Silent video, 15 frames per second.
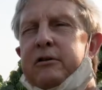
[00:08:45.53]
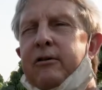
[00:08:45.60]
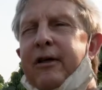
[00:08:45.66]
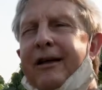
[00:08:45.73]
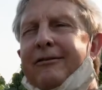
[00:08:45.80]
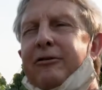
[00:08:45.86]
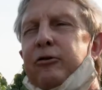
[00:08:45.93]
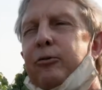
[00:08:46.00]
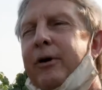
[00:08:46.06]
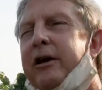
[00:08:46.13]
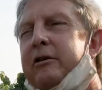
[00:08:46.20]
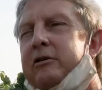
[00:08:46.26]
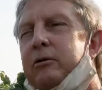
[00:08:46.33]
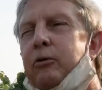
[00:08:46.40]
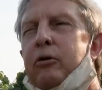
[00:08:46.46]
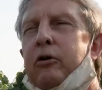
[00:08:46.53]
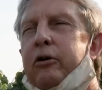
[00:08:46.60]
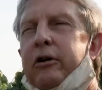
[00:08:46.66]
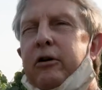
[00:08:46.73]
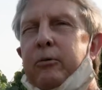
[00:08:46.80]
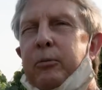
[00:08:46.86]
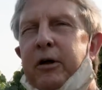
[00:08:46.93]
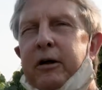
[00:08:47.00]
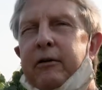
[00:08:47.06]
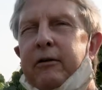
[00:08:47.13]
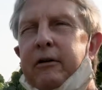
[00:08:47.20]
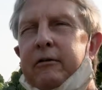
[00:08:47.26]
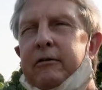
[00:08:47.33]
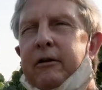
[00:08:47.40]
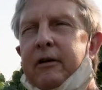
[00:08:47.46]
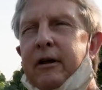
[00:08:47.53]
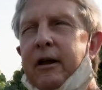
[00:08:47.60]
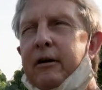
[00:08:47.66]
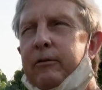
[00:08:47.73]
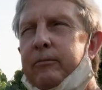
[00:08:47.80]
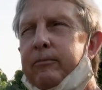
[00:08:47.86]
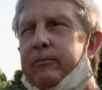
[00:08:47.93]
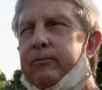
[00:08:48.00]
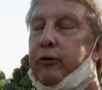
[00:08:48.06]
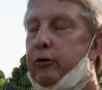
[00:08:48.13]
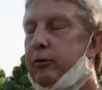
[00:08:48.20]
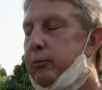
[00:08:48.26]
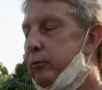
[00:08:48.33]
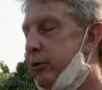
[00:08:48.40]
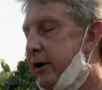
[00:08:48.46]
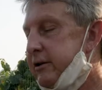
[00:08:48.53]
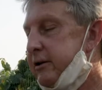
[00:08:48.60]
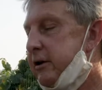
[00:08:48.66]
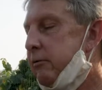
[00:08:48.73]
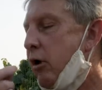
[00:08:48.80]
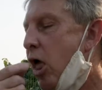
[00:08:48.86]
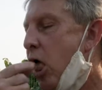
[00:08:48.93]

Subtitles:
So that's the range that we're looking to pick this and get it for pressing.